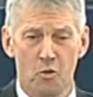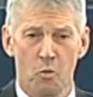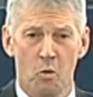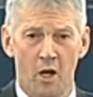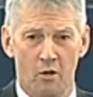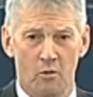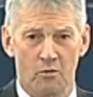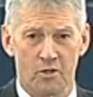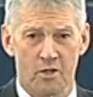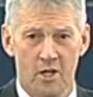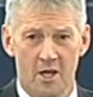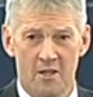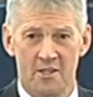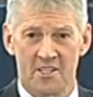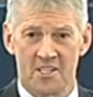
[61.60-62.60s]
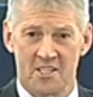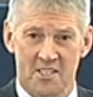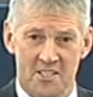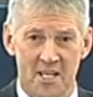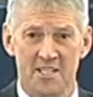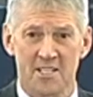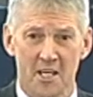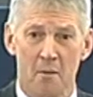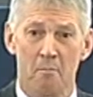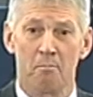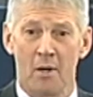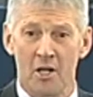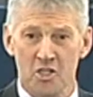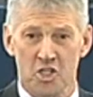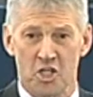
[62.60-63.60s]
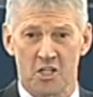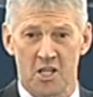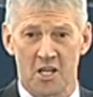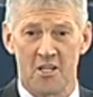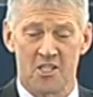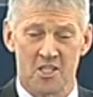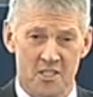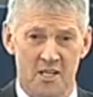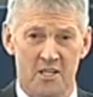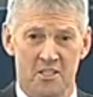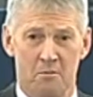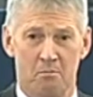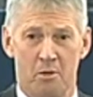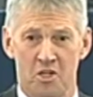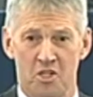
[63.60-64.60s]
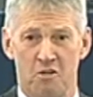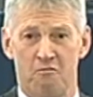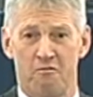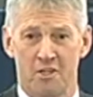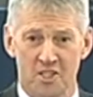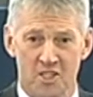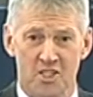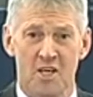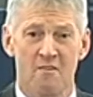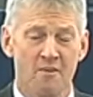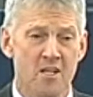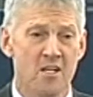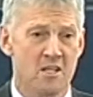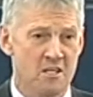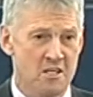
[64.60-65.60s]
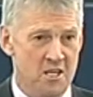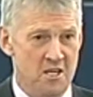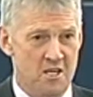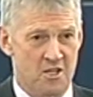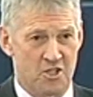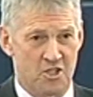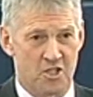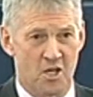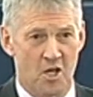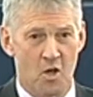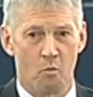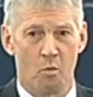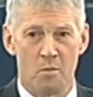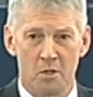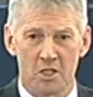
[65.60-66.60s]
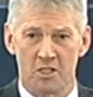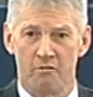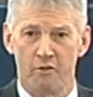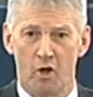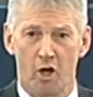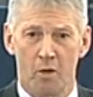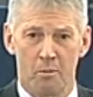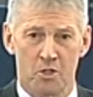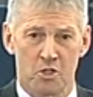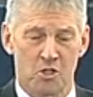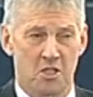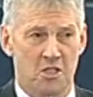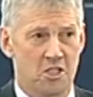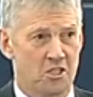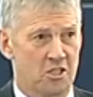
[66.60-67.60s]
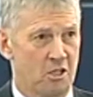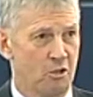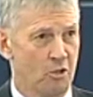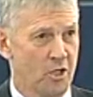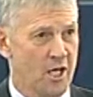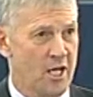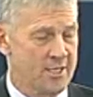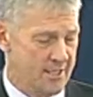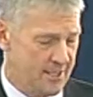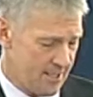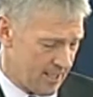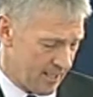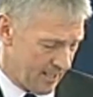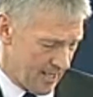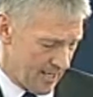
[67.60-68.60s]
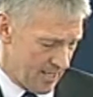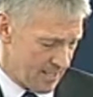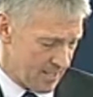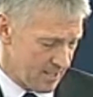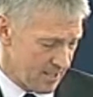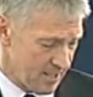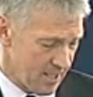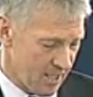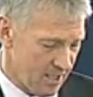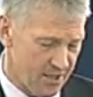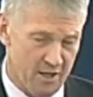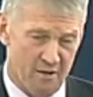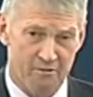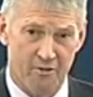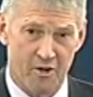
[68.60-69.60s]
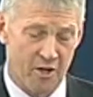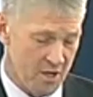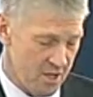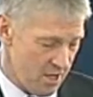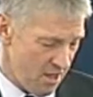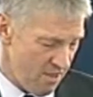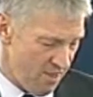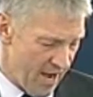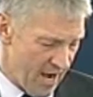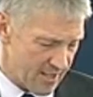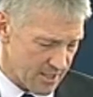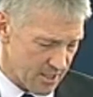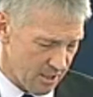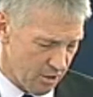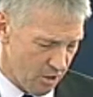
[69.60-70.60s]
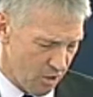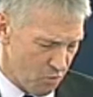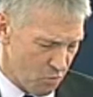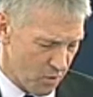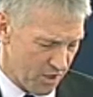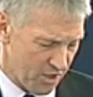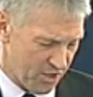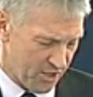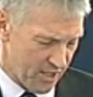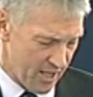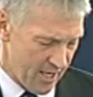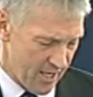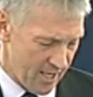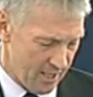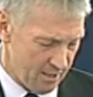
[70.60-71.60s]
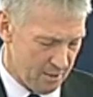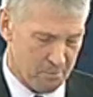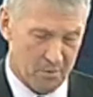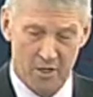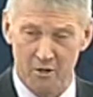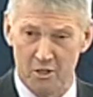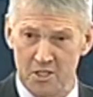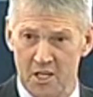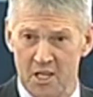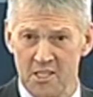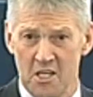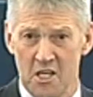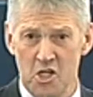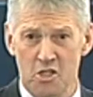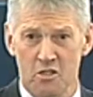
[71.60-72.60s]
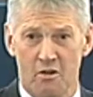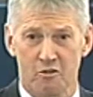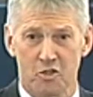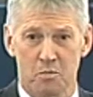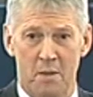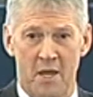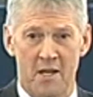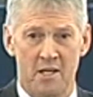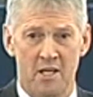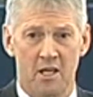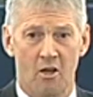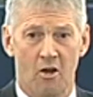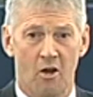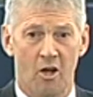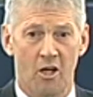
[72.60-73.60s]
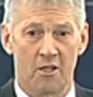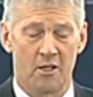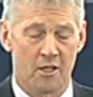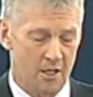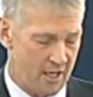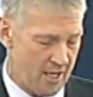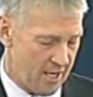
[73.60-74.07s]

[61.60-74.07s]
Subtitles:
the world that is setting a budget, an austerity budget, for 7 years. We must have the opportunity to look at it again. And therefore, that, along with the prioritisation of spending on